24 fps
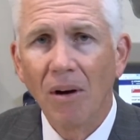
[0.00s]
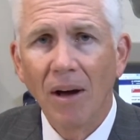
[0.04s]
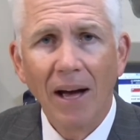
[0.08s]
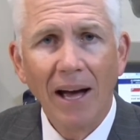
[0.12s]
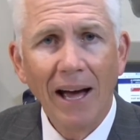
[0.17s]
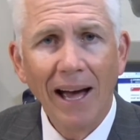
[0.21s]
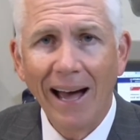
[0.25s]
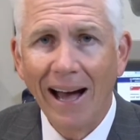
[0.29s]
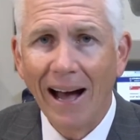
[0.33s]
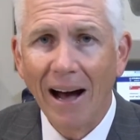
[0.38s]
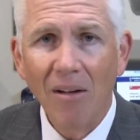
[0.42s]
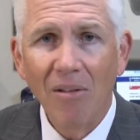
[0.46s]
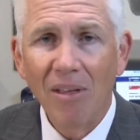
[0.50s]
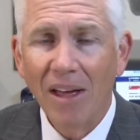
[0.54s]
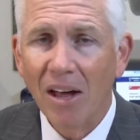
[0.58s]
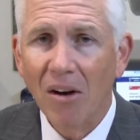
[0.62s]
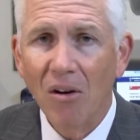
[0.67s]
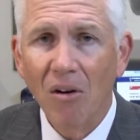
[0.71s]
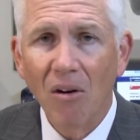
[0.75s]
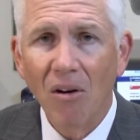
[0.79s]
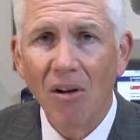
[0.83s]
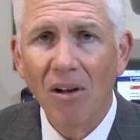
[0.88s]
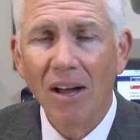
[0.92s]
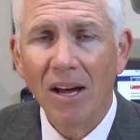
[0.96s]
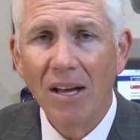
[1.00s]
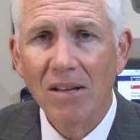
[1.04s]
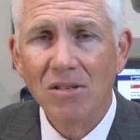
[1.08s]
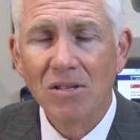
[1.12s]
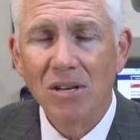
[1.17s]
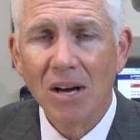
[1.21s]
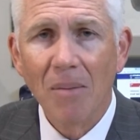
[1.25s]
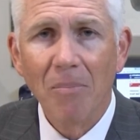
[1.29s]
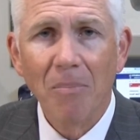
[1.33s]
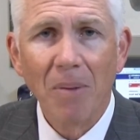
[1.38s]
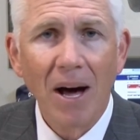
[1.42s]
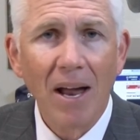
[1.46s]
How that all ends
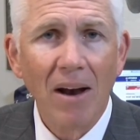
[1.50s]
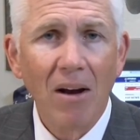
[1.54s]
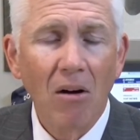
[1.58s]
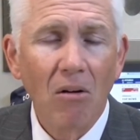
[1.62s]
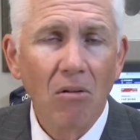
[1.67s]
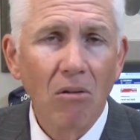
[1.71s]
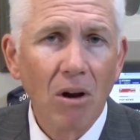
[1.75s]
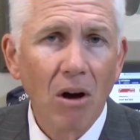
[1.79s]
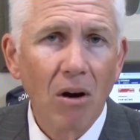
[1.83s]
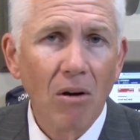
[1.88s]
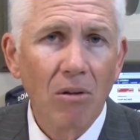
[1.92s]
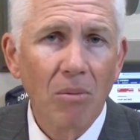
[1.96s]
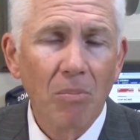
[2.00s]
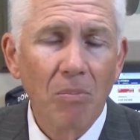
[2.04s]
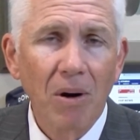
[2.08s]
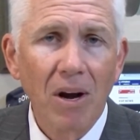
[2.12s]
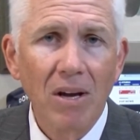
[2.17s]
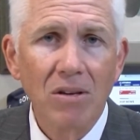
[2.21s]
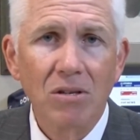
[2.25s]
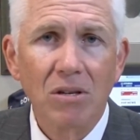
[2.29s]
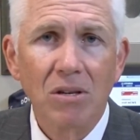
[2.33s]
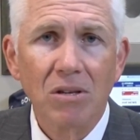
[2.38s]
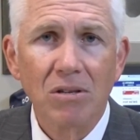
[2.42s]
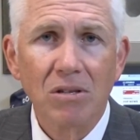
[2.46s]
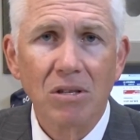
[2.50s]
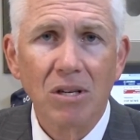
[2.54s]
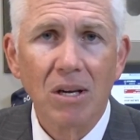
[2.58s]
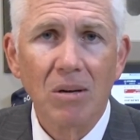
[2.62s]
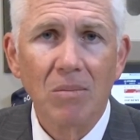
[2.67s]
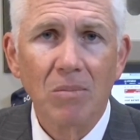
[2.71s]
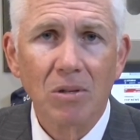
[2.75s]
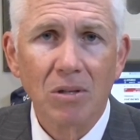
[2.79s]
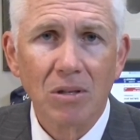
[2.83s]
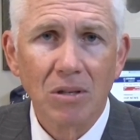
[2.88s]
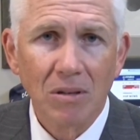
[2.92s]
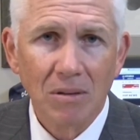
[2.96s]
up, I don't know. The president
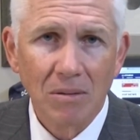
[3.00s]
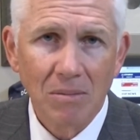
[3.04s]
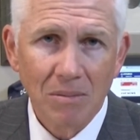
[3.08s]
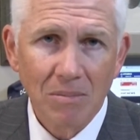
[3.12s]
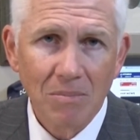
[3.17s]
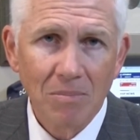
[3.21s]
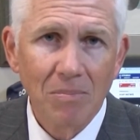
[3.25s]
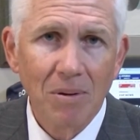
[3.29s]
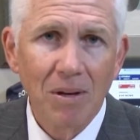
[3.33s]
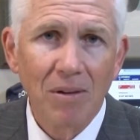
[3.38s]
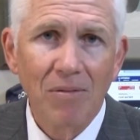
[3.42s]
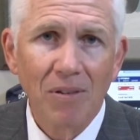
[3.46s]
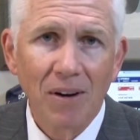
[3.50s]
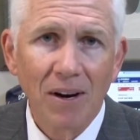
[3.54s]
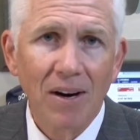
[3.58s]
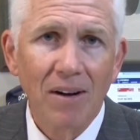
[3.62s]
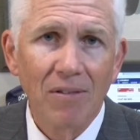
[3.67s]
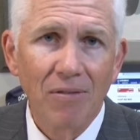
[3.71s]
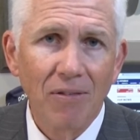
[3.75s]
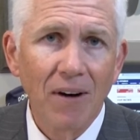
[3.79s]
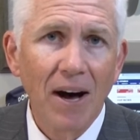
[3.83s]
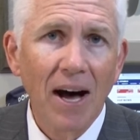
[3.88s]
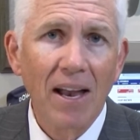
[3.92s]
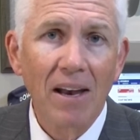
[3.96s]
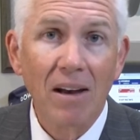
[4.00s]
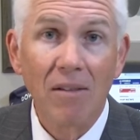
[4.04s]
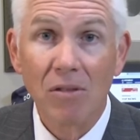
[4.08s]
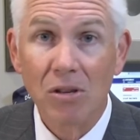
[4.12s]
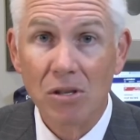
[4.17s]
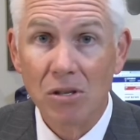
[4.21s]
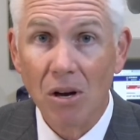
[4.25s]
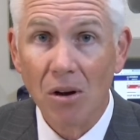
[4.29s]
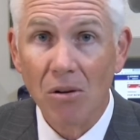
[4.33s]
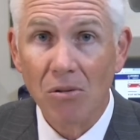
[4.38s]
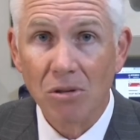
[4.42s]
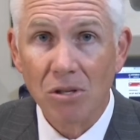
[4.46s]
seems to be very fond of his
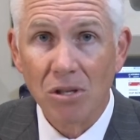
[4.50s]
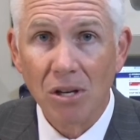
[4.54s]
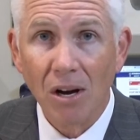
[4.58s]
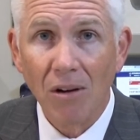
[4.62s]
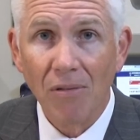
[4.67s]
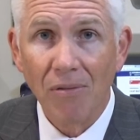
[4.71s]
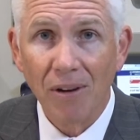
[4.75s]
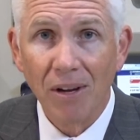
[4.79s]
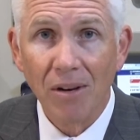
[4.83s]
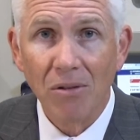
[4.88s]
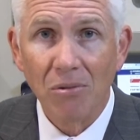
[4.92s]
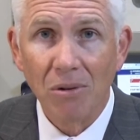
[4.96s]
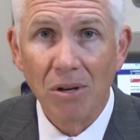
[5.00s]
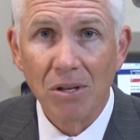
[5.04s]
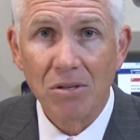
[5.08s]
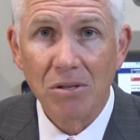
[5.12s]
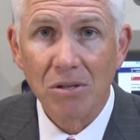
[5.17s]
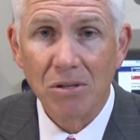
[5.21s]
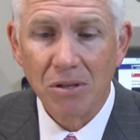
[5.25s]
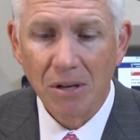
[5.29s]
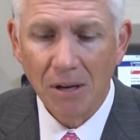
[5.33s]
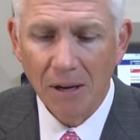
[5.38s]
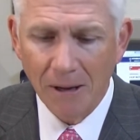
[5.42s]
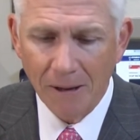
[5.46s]
own self-interests.